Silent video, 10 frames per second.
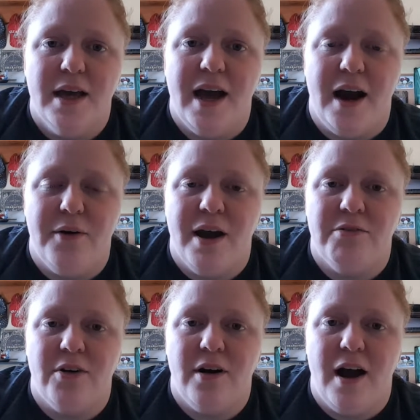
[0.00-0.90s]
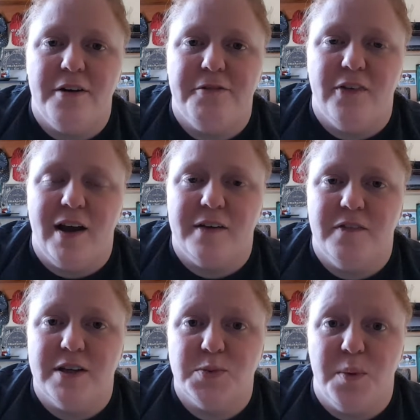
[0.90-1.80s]
However, I feel like
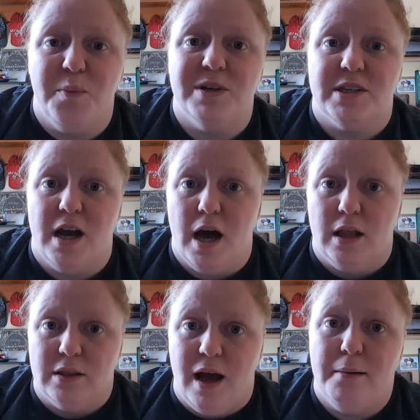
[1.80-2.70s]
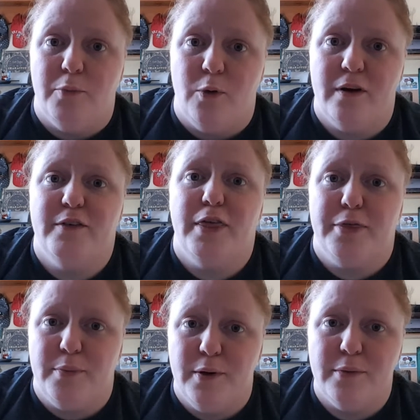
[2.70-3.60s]
this one was a lot more of a
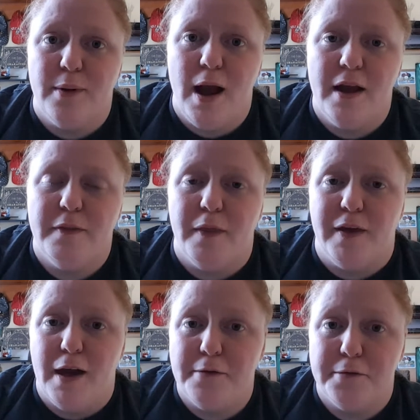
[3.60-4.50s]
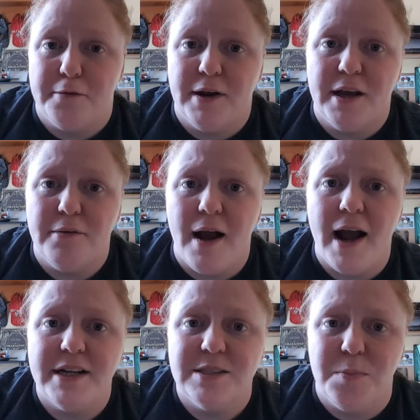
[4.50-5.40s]
thrill ride than the other 3D
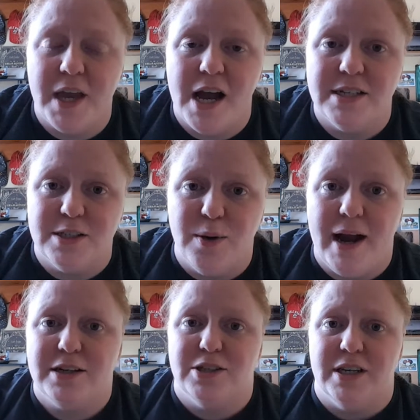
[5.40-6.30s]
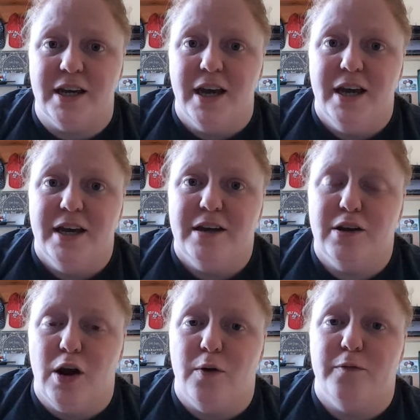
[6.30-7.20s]
rides, because you actually,
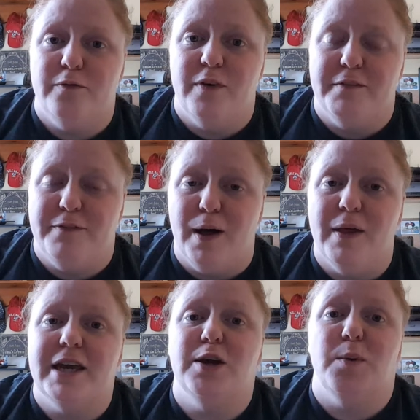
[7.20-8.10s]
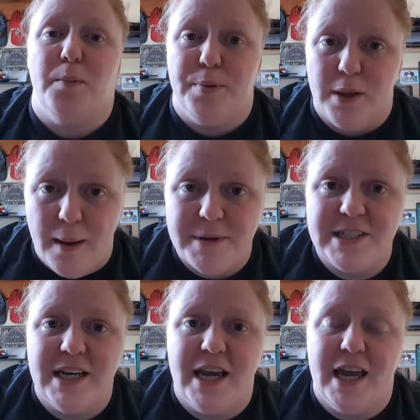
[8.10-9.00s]
it felt like you were
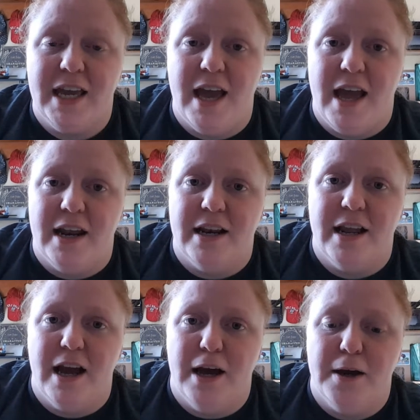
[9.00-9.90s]
plummeting and